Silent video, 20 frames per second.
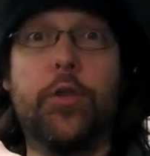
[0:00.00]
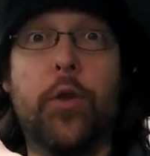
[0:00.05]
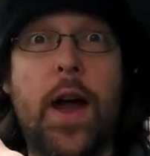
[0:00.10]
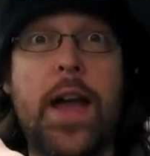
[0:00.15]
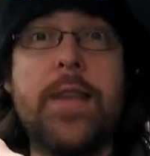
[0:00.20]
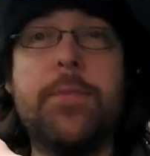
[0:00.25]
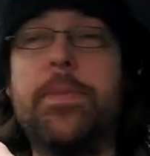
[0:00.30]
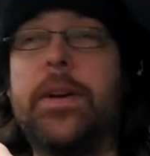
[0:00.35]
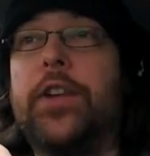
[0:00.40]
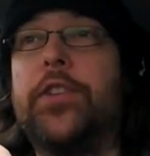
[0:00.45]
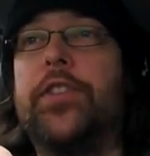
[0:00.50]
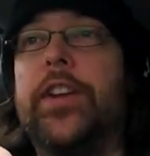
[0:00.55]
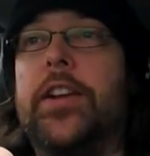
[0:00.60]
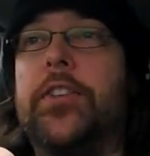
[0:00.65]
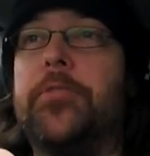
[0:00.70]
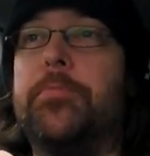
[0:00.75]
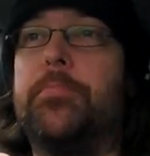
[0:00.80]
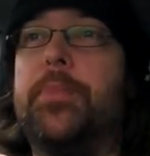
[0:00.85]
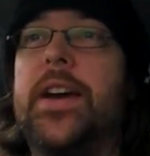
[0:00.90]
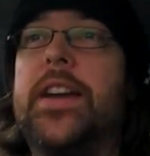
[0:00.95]
great because they
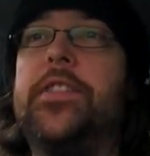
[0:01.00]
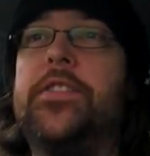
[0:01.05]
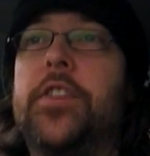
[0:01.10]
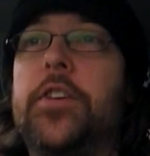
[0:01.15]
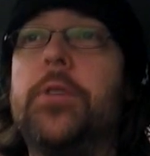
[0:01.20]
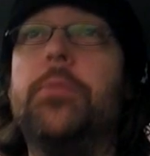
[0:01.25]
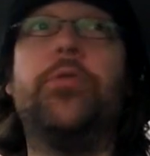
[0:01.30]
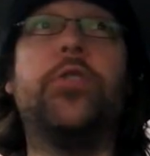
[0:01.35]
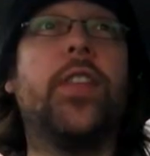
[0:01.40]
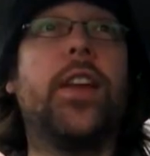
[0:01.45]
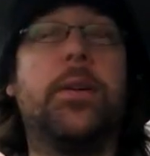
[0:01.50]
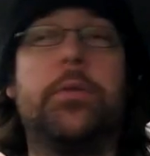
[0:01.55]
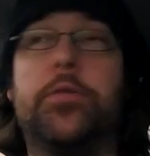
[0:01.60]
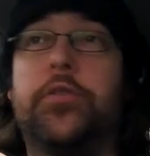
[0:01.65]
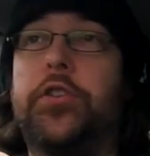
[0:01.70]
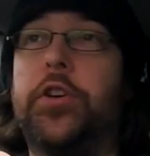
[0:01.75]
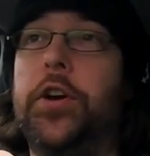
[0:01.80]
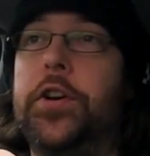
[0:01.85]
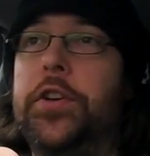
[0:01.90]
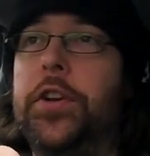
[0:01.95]
had some paint on them, so that
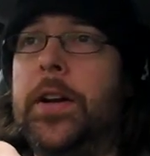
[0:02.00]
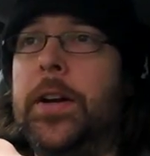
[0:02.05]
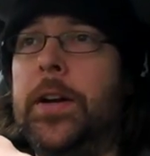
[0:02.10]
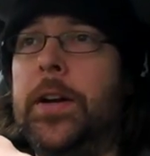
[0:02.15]
was good.